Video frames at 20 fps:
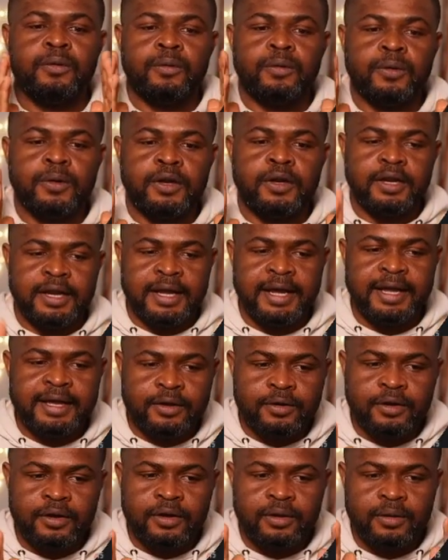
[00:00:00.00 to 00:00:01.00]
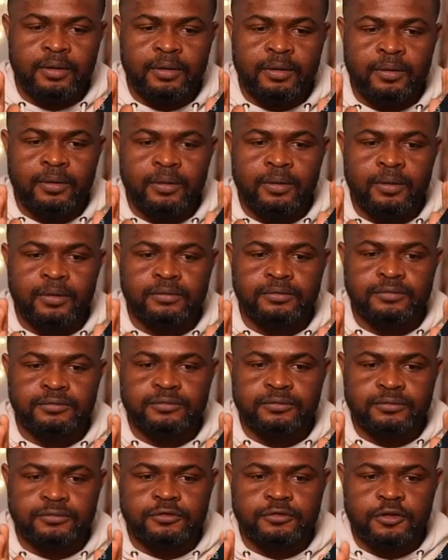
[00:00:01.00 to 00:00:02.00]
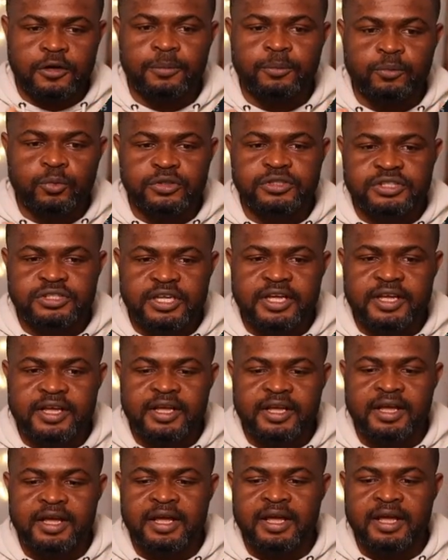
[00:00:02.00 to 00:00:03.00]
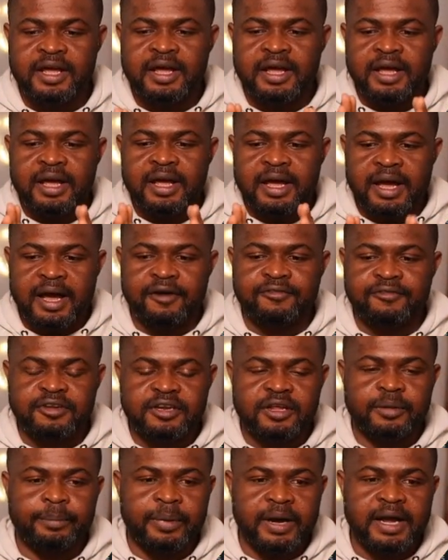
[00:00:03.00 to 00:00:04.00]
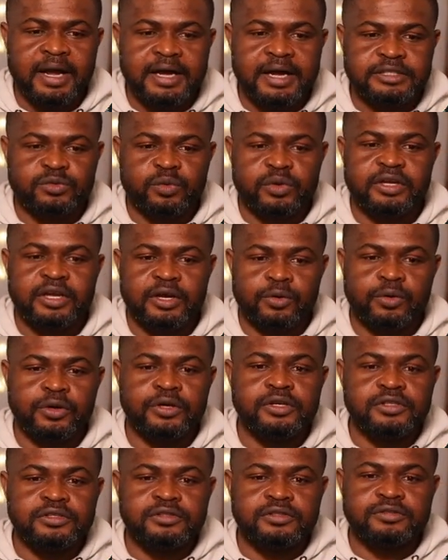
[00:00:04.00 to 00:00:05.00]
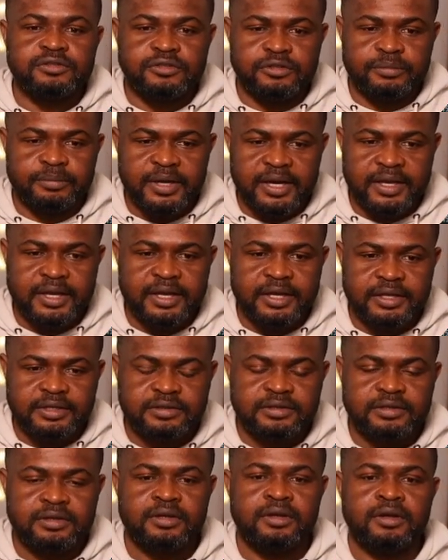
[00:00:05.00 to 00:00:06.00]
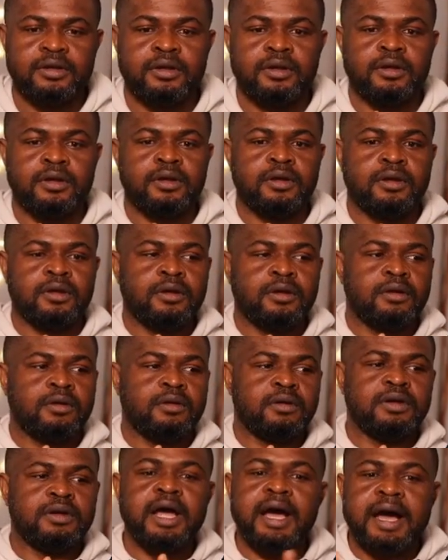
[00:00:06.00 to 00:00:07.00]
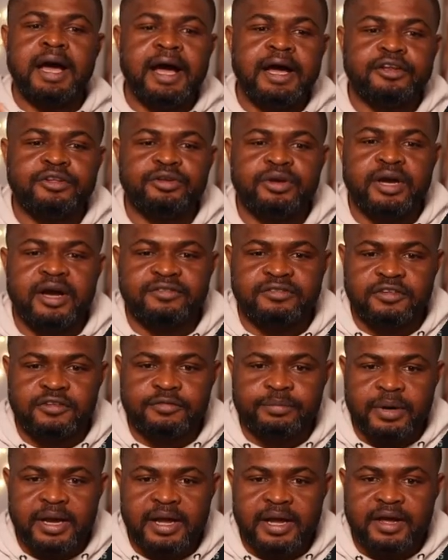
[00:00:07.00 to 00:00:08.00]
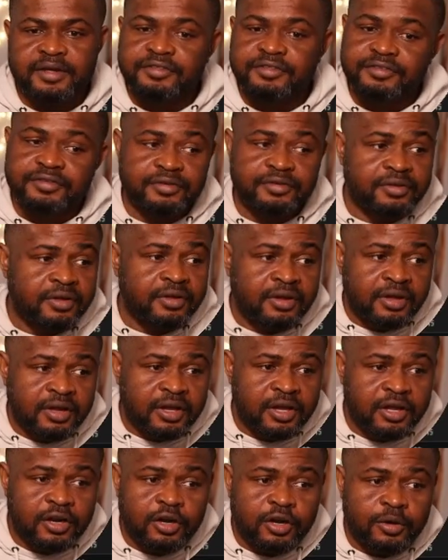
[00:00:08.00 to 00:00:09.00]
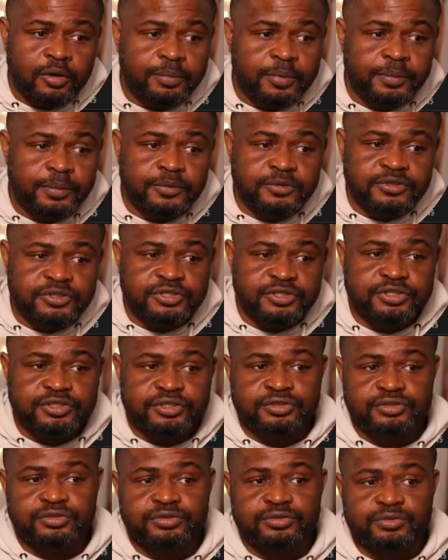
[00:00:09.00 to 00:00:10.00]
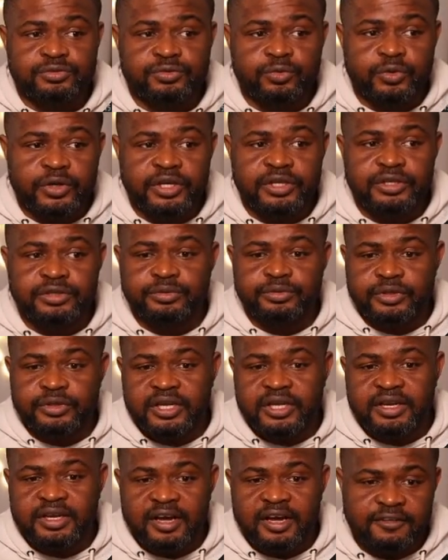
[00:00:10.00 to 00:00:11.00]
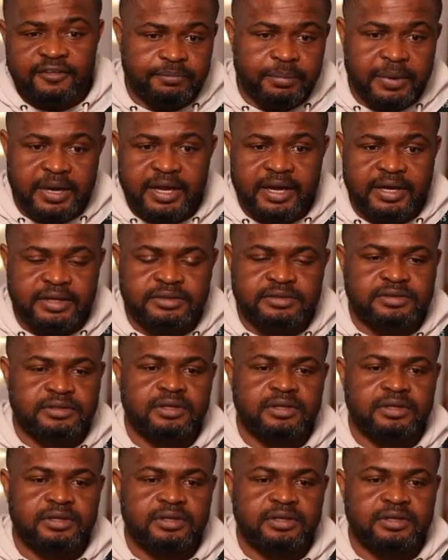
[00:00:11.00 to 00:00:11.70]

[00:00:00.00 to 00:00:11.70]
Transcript: Like some would say, having a bias when you're going into the market. Now, how do you have this bias? A lot of people teaches you where you can have bias.